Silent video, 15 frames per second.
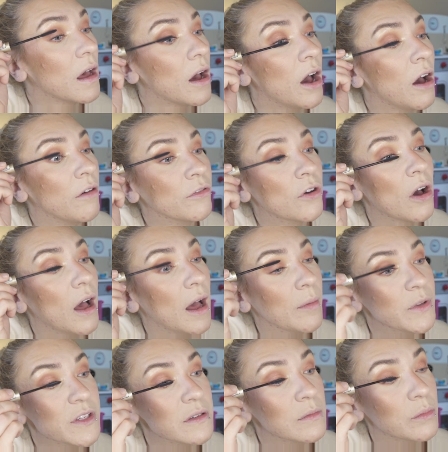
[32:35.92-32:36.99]
I've got
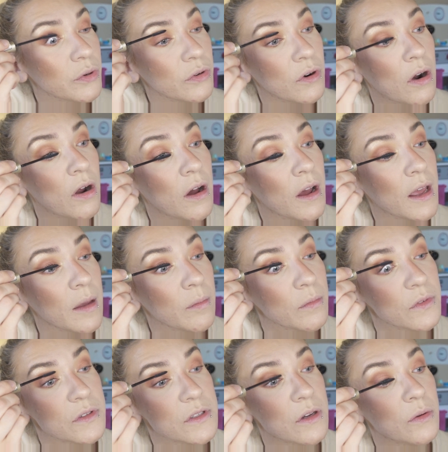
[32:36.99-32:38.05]
Amazon Prime,
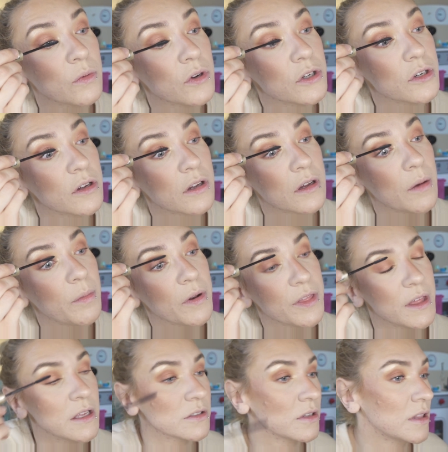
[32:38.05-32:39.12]
so I watch a couple of
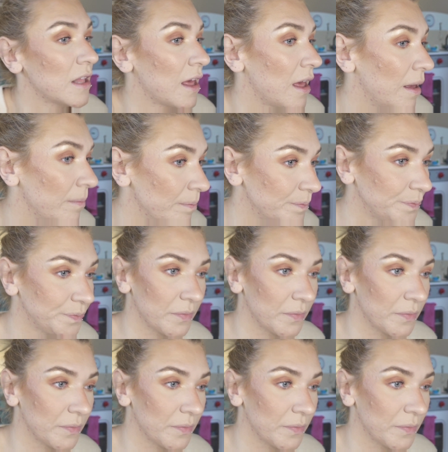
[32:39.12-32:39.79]
things on them.